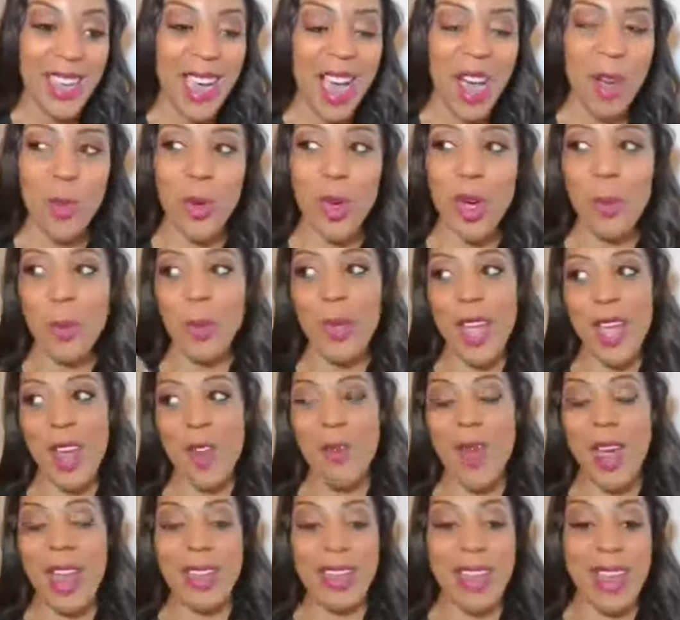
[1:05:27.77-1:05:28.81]
I will play
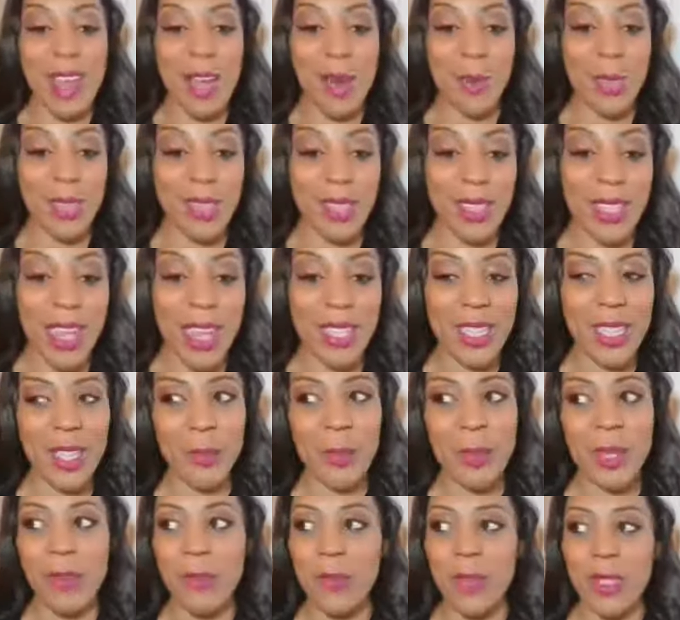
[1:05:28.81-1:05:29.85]
it right now with Alexa,
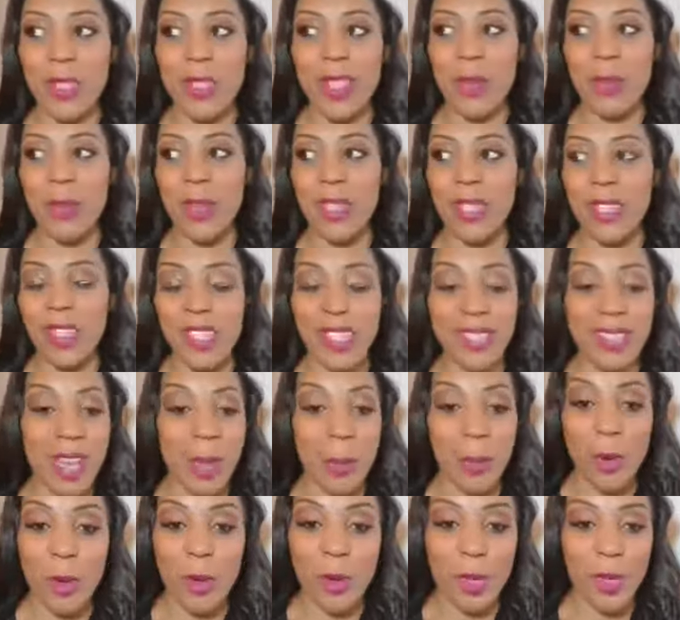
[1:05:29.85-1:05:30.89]
but for some reason she's
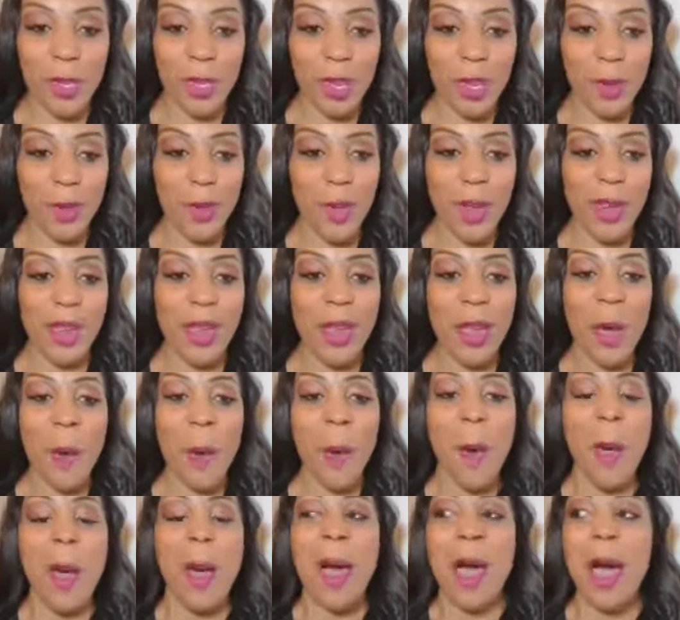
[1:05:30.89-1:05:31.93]
not pulling it up right now.
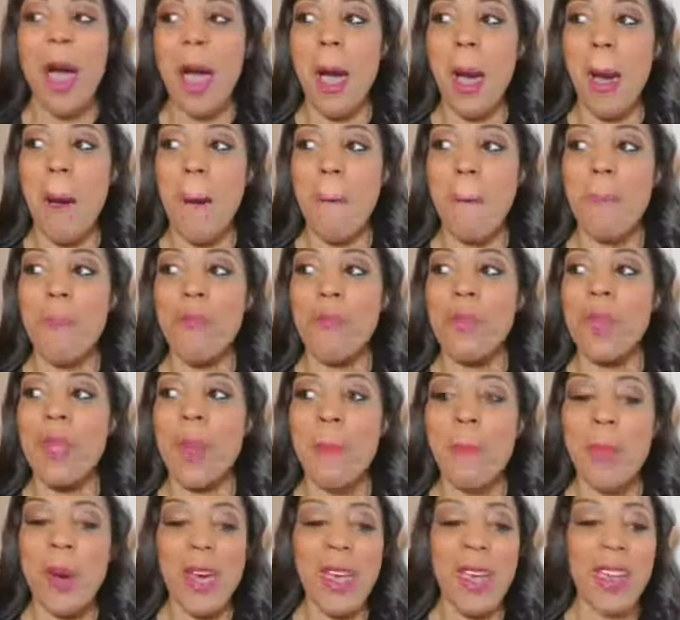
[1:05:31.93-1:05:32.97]
Um,
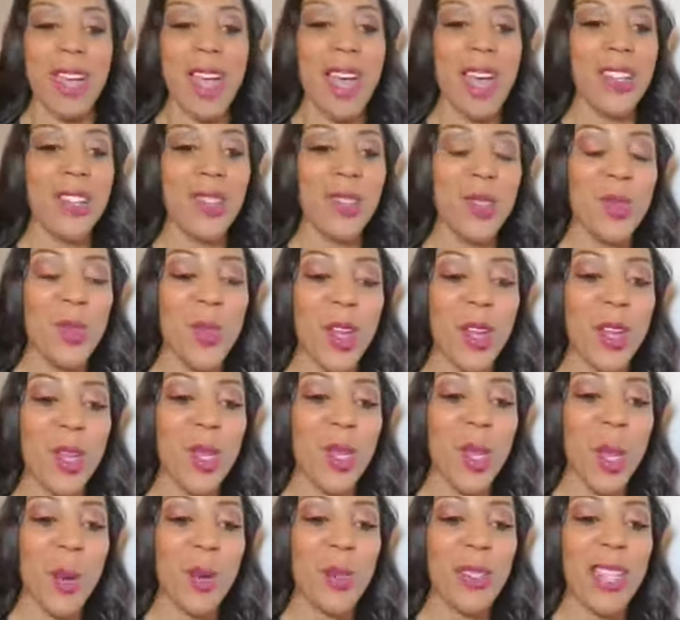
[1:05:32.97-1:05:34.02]
but I just want to
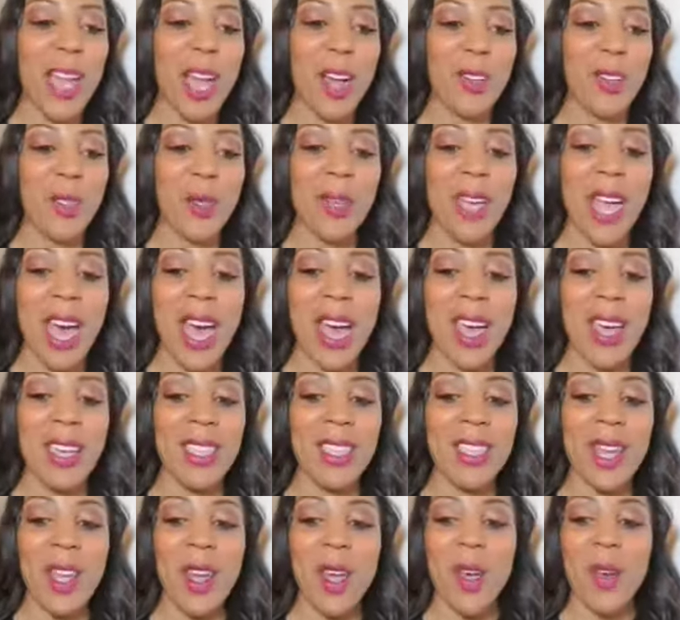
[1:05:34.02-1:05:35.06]
close out, you
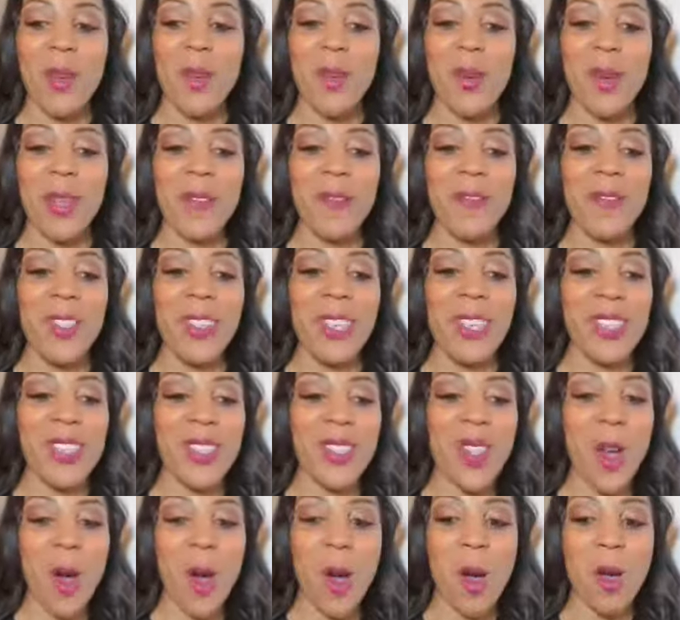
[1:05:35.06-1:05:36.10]
guys, with
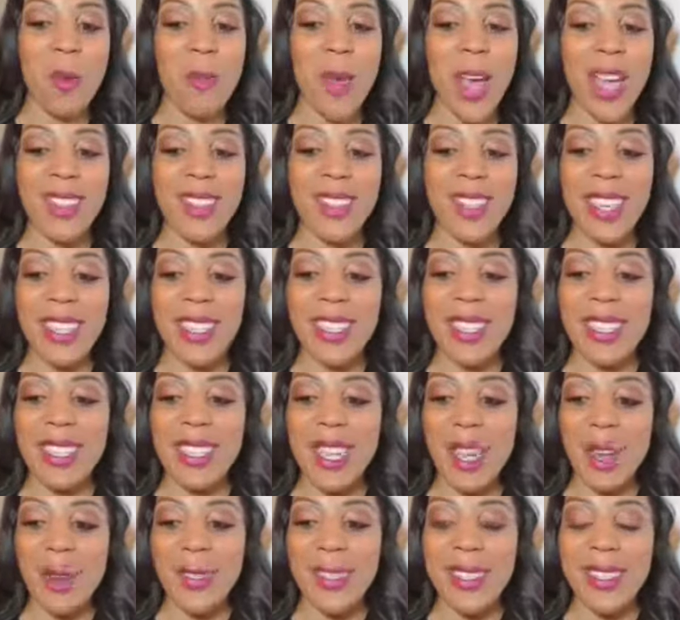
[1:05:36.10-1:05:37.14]
this song by Jason
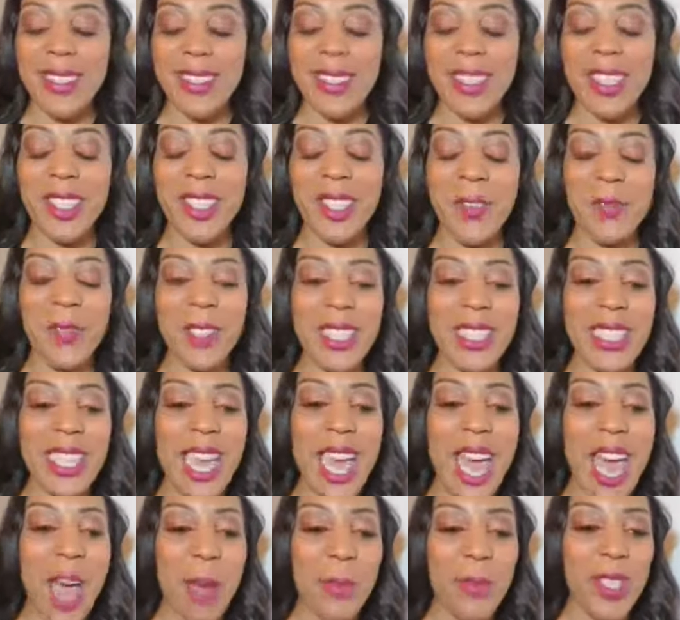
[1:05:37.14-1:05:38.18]
Nelson, Shifting
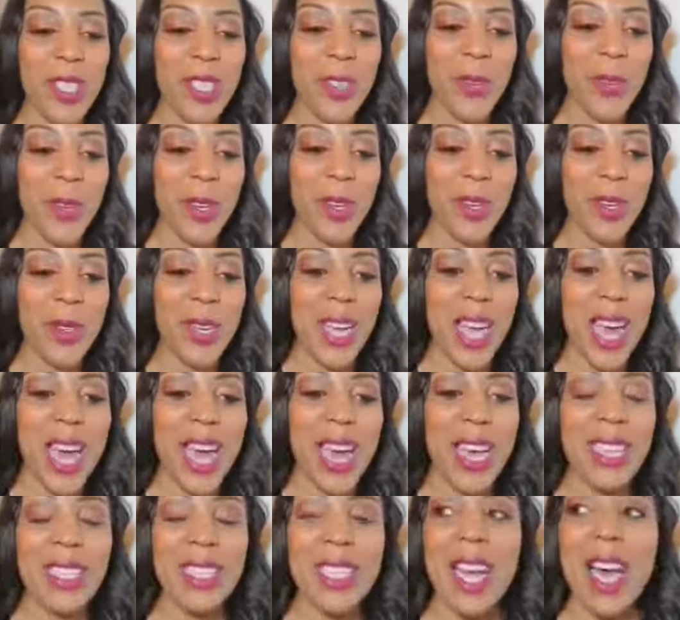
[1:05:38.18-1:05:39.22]
the Atmosphere, you
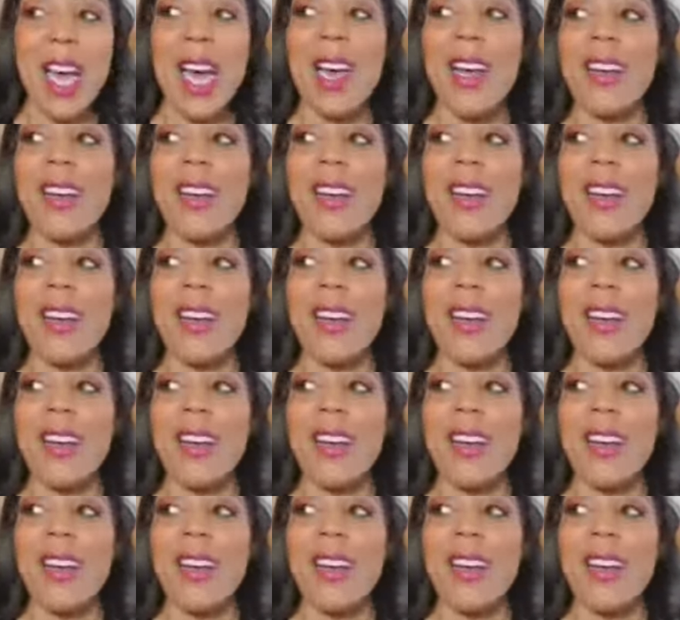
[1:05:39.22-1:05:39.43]
guys.